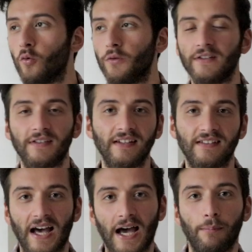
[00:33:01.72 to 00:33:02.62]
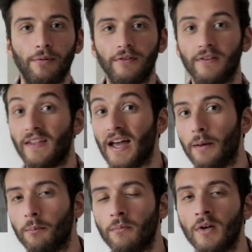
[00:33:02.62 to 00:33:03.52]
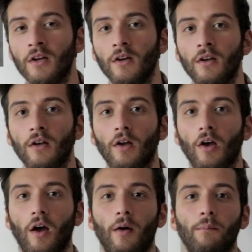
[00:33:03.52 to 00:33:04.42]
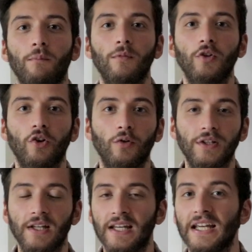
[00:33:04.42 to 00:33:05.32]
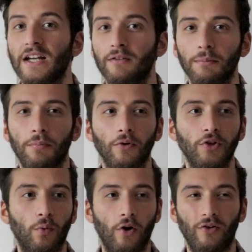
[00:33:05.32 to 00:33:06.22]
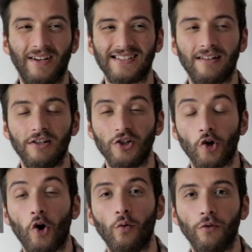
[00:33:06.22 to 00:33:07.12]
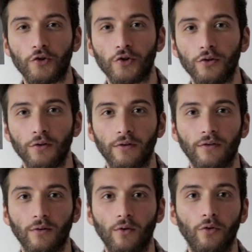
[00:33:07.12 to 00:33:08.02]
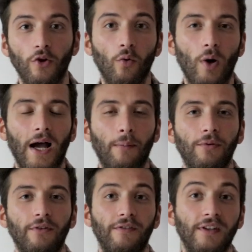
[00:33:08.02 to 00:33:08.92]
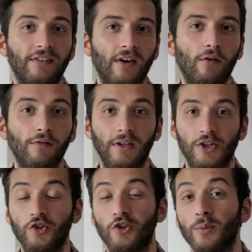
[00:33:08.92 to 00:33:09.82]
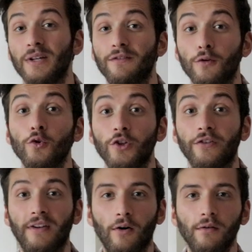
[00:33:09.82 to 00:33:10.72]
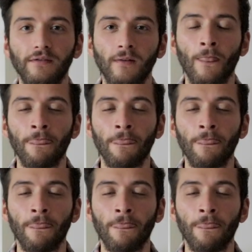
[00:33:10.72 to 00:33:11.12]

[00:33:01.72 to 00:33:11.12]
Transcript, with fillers: all these things that happen to them, um, you know, you can hear it, but you won't necessarily know the truth or know what happens for yourself unless you do it for yourself.